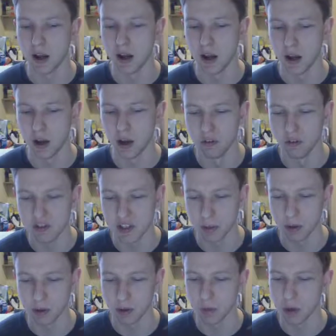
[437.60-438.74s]
Another tab
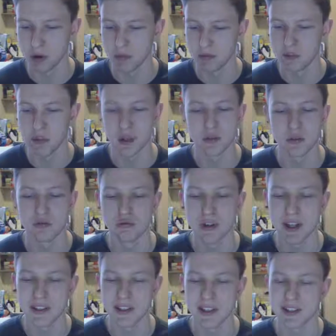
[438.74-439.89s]
along the bottom, if you go to
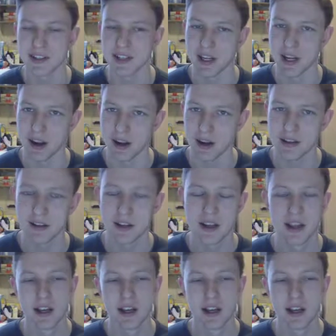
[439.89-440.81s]
ratings guide,